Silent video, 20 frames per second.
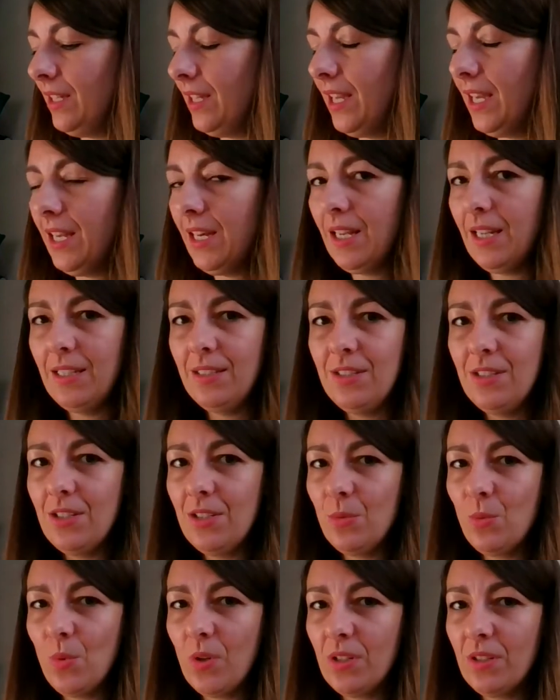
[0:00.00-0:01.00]
And I
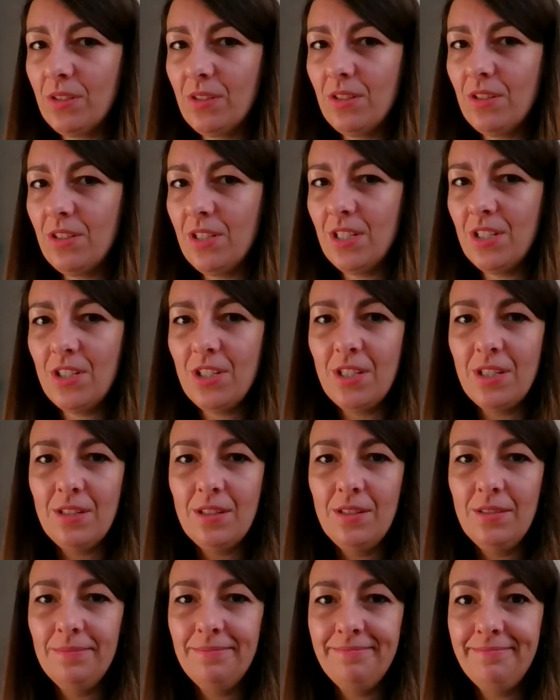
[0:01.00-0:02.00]
just wanted to stitch it.
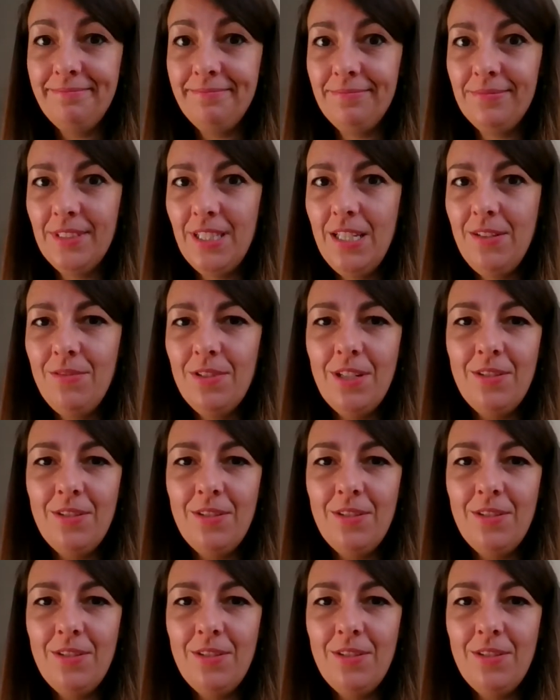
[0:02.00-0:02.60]
Even